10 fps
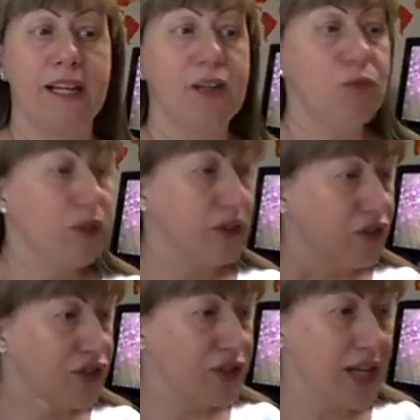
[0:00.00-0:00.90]
and he would
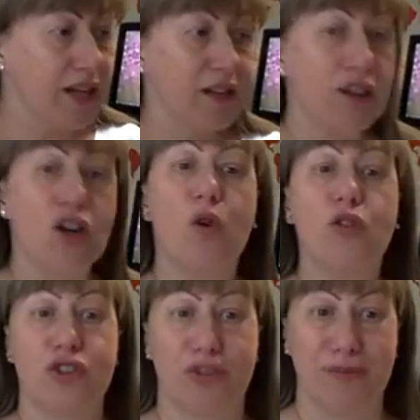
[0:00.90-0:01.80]
understand the
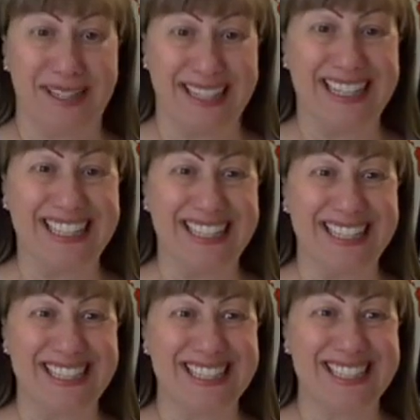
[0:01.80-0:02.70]
culture
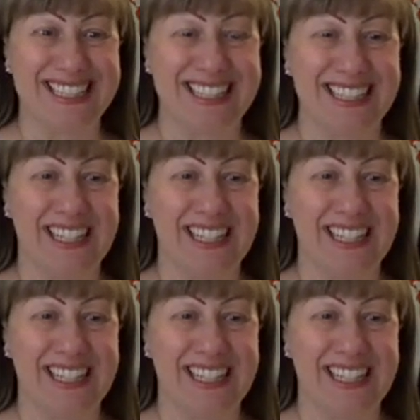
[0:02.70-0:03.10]
behind it.